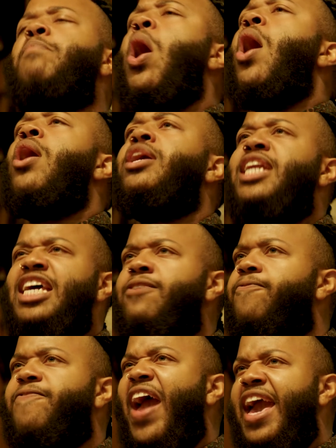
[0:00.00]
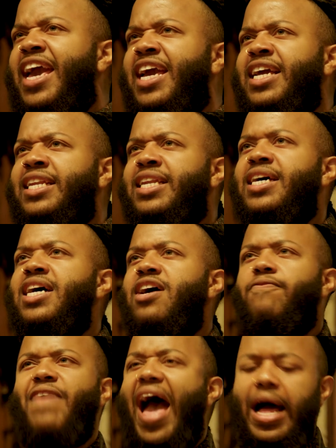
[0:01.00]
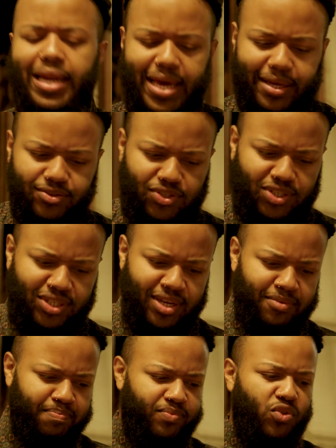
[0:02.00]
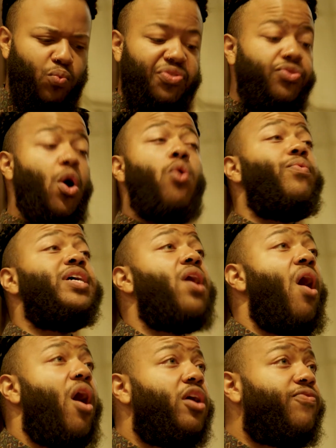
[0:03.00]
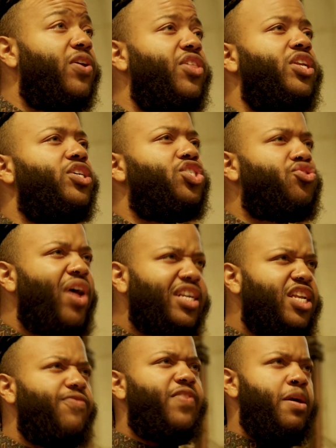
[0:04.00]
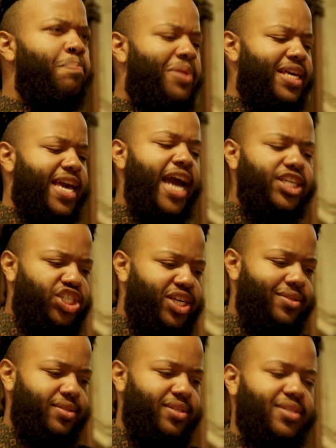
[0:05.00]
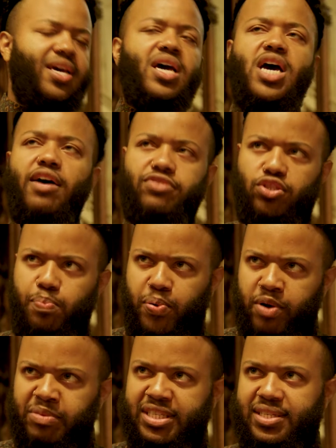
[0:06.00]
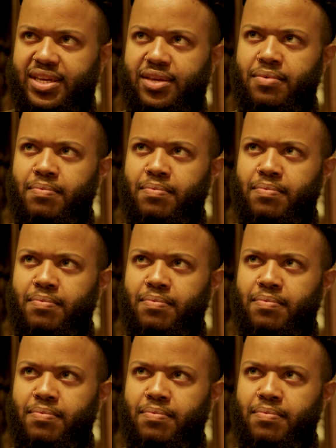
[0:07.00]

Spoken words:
on in feigned valiance with no regard for the destructive implications of supremacy.